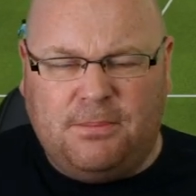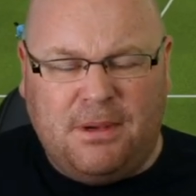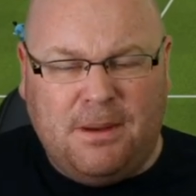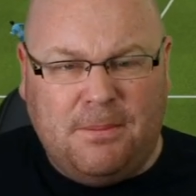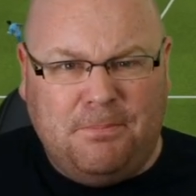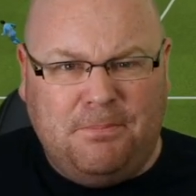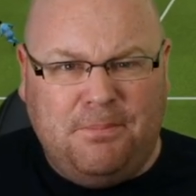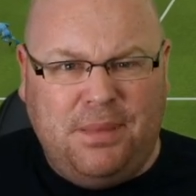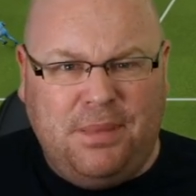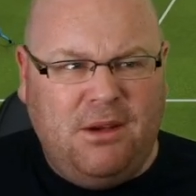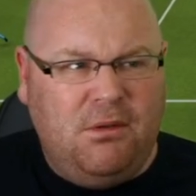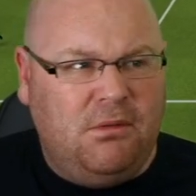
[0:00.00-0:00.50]

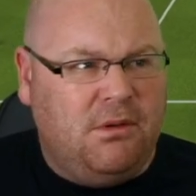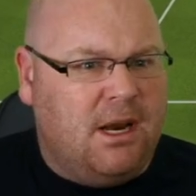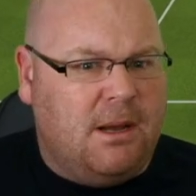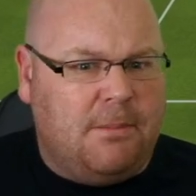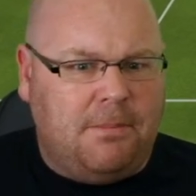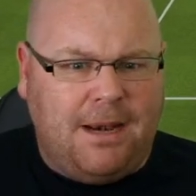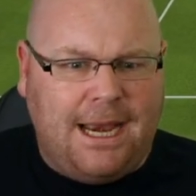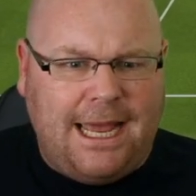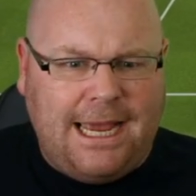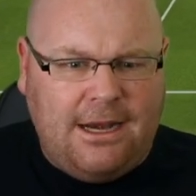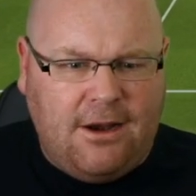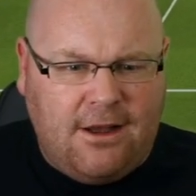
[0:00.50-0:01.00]
But
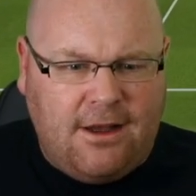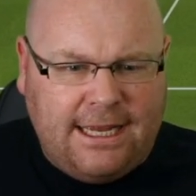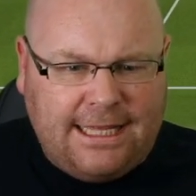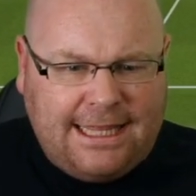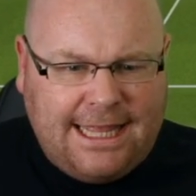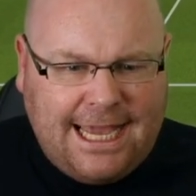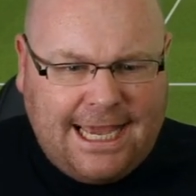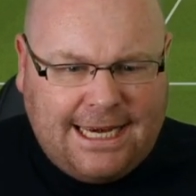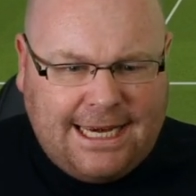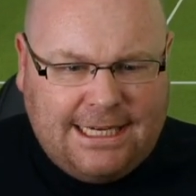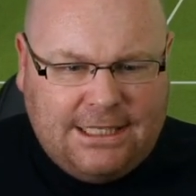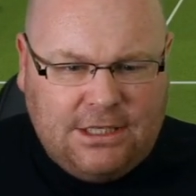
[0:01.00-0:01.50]
build-up play like
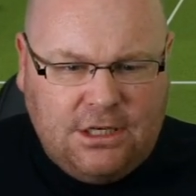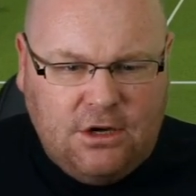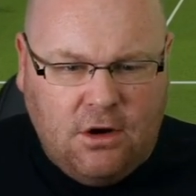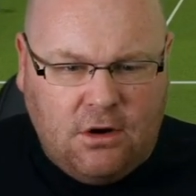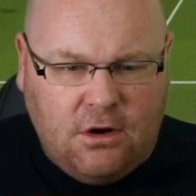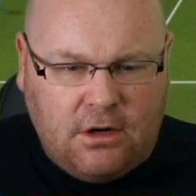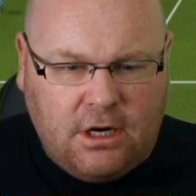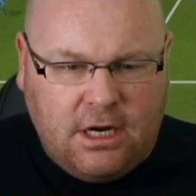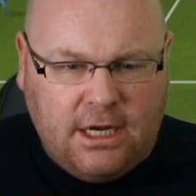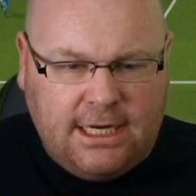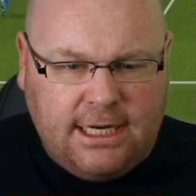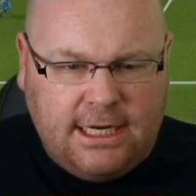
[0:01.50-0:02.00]
that is
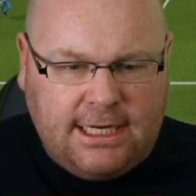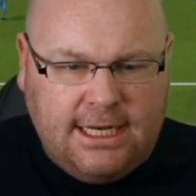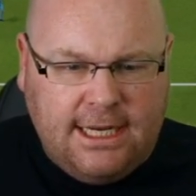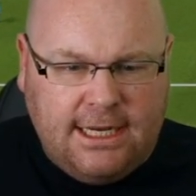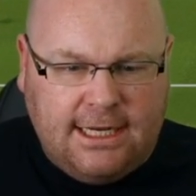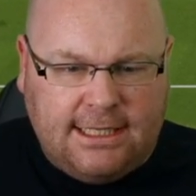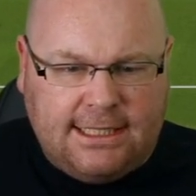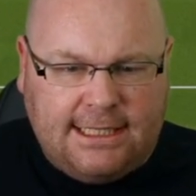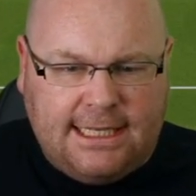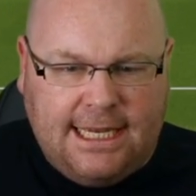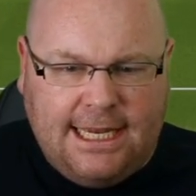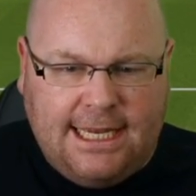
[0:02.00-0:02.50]
not going to
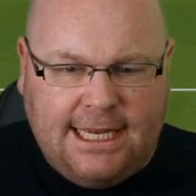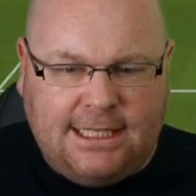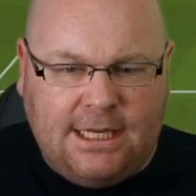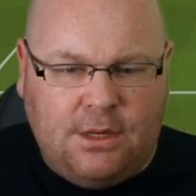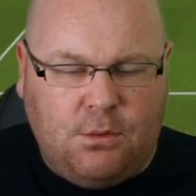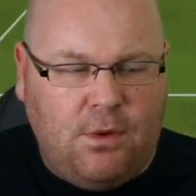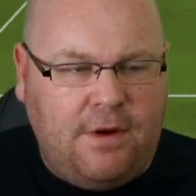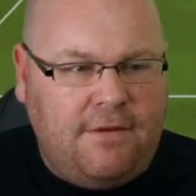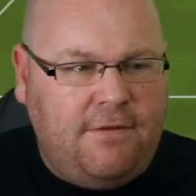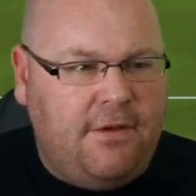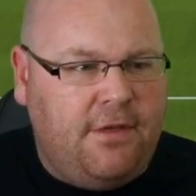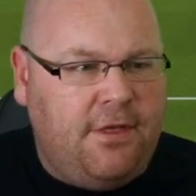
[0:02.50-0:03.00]
cut it, is
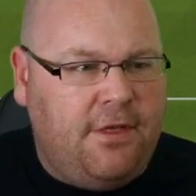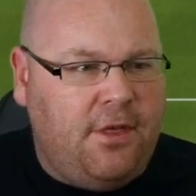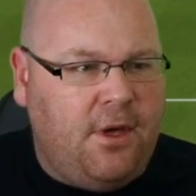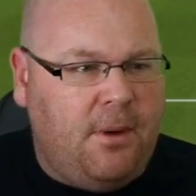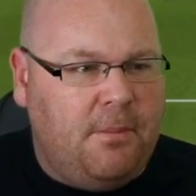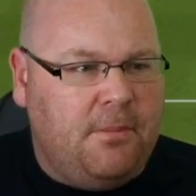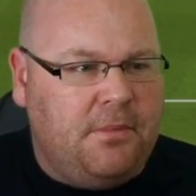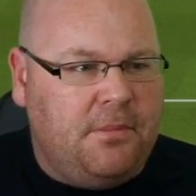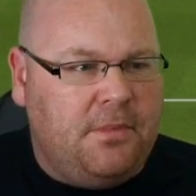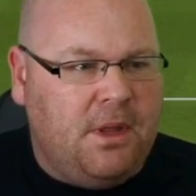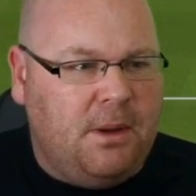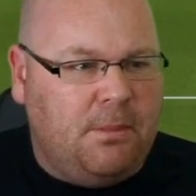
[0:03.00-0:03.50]
it? We
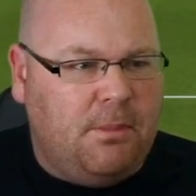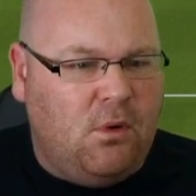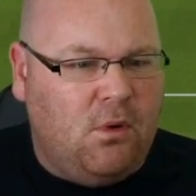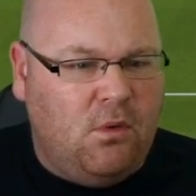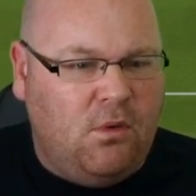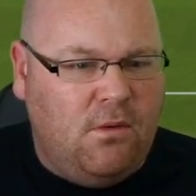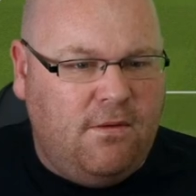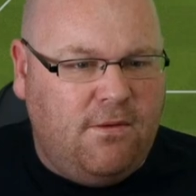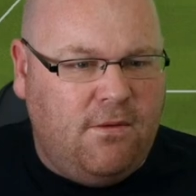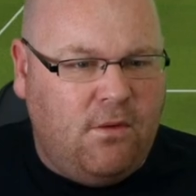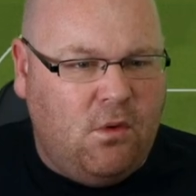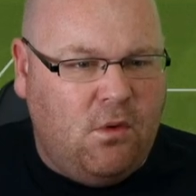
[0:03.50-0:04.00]
thump the
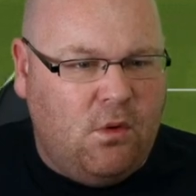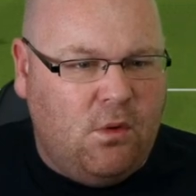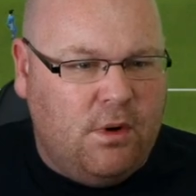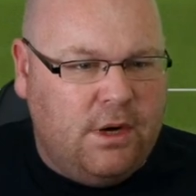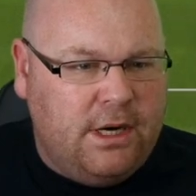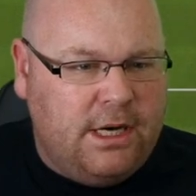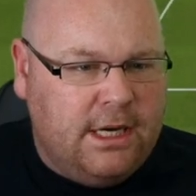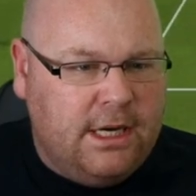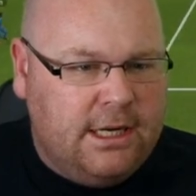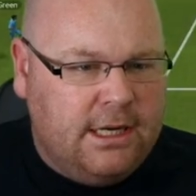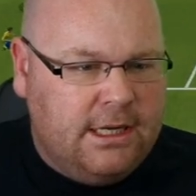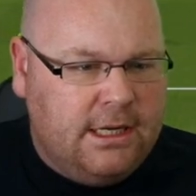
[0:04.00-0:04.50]
ball
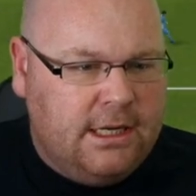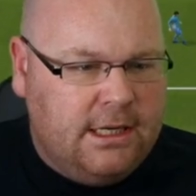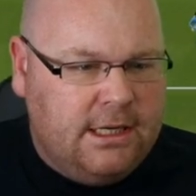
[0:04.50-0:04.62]
forward,